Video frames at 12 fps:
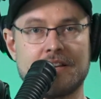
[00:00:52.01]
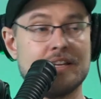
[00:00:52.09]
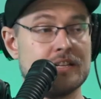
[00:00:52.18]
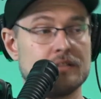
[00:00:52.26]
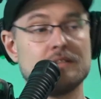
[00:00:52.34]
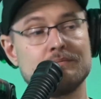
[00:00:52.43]

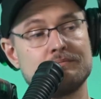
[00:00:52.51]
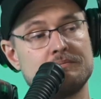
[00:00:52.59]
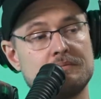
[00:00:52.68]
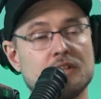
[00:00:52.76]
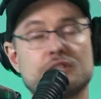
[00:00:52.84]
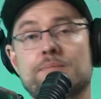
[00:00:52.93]
And it
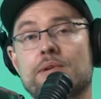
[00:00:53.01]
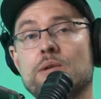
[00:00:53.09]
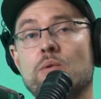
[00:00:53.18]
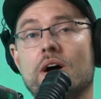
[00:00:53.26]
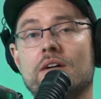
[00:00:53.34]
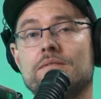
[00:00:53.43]
does it pretty
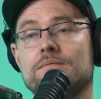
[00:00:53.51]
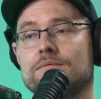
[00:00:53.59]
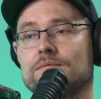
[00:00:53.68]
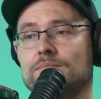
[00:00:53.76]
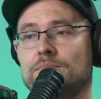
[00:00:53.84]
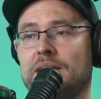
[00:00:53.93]
well.
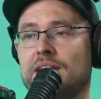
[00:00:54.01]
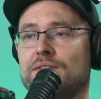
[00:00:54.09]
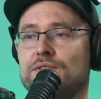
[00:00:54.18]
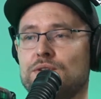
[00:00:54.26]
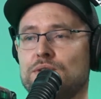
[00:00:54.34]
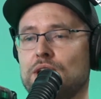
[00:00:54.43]
Many
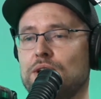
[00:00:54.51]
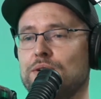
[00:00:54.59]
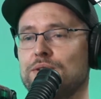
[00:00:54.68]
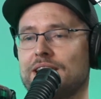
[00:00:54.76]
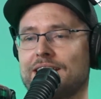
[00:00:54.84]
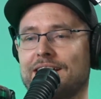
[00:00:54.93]
of you
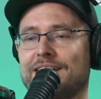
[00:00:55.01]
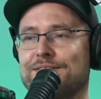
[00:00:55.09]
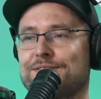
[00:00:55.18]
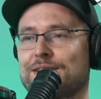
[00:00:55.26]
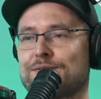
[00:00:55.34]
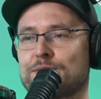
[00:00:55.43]
know that I
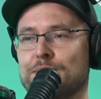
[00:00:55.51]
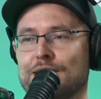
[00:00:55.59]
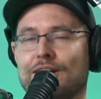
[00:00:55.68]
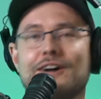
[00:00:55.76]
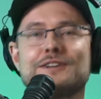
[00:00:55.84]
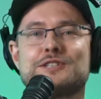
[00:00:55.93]
have come from a
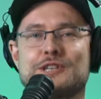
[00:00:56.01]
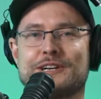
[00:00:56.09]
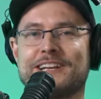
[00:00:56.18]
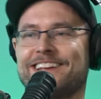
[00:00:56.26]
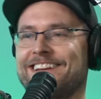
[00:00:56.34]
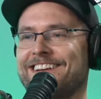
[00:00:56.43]
long
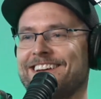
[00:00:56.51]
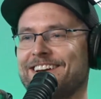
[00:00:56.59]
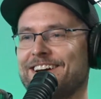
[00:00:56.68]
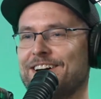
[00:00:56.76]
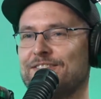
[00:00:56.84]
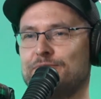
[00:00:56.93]
journey
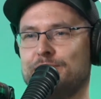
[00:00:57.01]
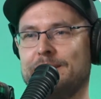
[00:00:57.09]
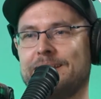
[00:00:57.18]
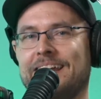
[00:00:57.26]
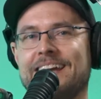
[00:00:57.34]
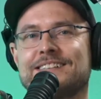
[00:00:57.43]
of
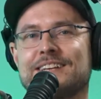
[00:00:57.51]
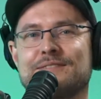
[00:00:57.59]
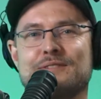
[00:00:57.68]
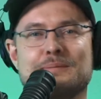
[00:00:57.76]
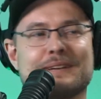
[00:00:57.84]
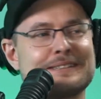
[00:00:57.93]
being
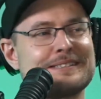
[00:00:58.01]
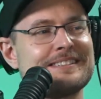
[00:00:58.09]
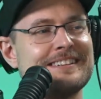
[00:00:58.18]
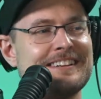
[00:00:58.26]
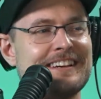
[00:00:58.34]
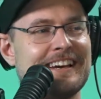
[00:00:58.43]
anti-vMix,
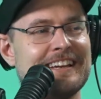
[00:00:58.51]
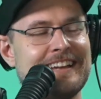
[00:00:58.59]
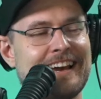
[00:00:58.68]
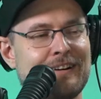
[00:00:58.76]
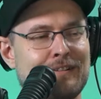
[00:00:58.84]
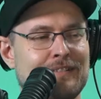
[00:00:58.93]
and
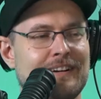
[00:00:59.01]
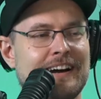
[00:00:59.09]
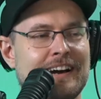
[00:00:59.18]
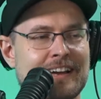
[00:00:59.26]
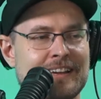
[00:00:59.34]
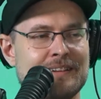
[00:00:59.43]
now
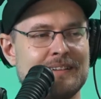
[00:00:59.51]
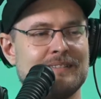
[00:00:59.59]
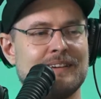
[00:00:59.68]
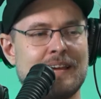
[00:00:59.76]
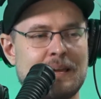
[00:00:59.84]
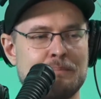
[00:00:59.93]
I
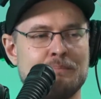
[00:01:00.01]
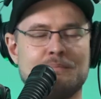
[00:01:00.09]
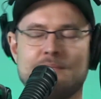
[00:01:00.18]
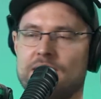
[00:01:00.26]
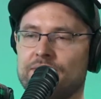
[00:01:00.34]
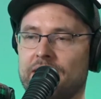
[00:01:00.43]
am
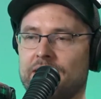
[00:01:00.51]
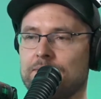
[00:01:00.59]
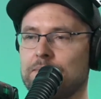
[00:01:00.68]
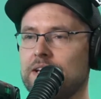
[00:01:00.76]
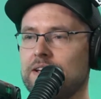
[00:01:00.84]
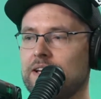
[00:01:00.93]
a fan.
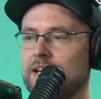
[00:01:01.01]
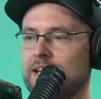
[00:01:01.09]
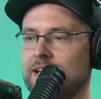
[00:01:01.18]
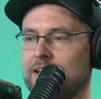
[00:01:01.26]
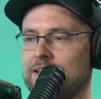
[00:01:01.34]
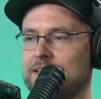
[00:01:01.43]

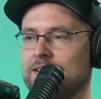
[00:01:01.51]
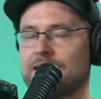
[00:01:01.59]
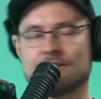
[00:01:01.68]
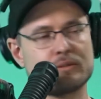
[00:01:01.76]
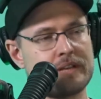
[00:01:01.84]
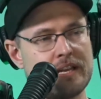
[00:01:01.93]
And
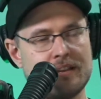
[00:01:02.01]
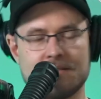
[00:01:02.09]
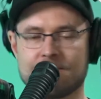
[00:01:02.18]
that's okay.